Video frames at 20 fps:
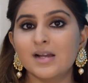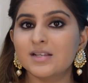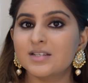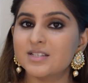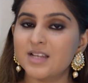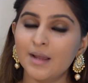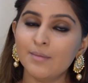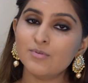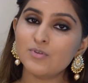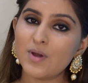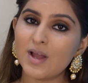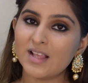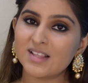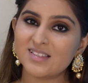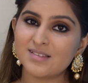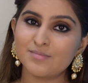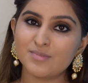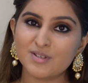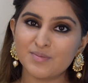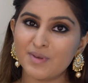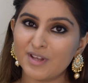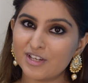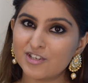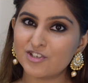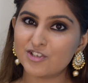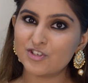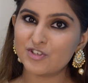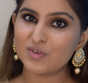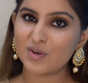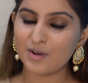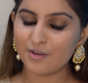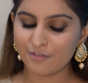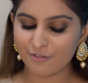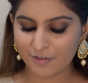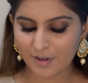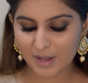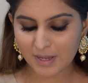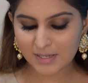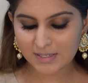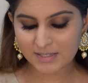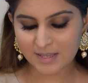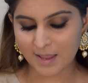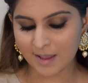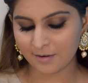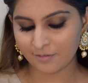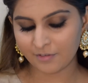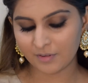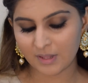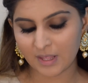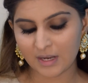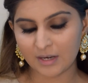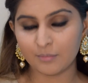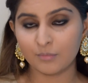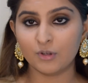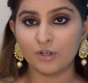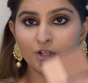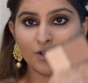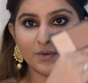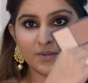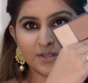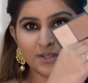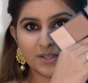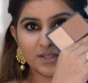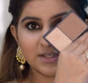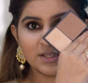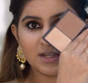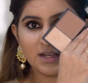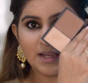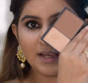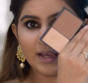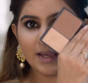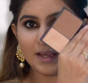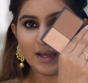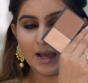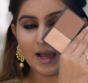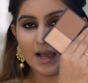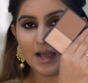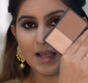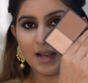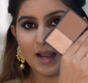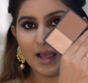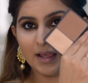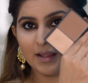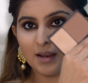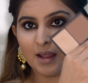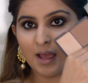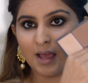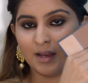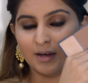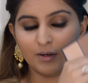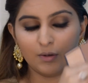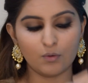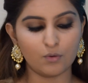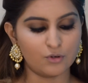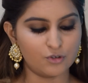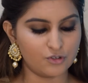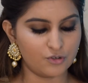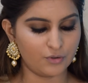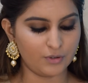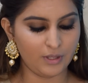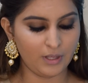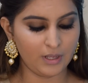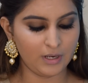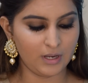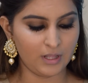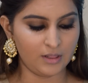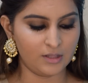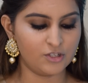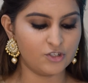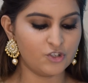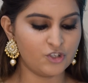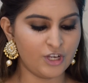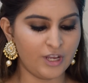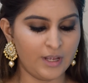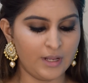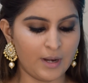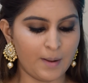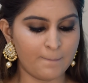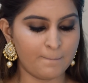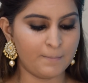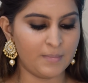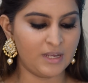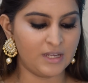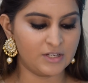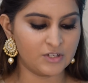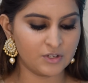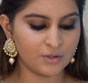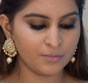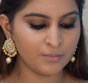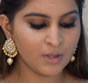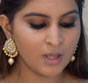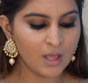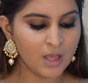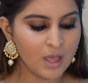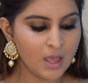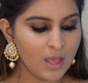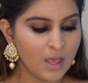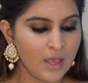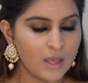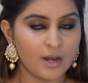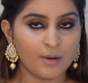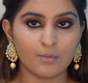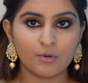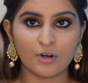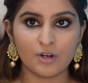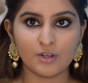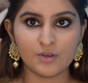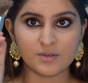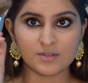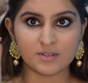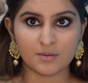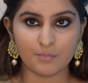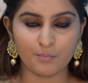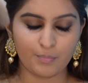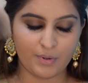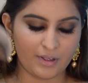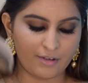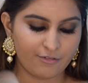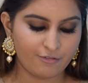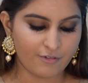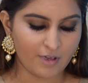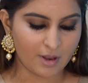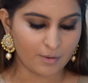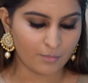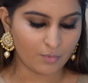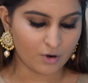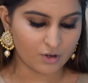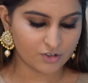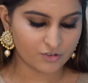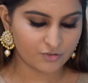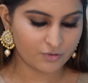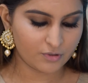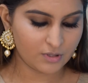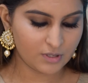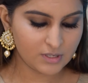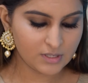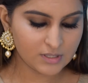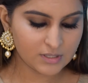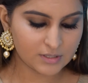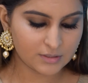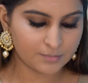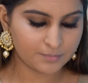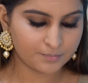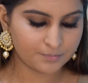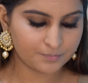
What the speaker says: Time to add some dimension to our face, and for that I'm going to use the Sleek Highlight and Contour Kit in the shade Medium. And I'm going to use a big fat brush for this.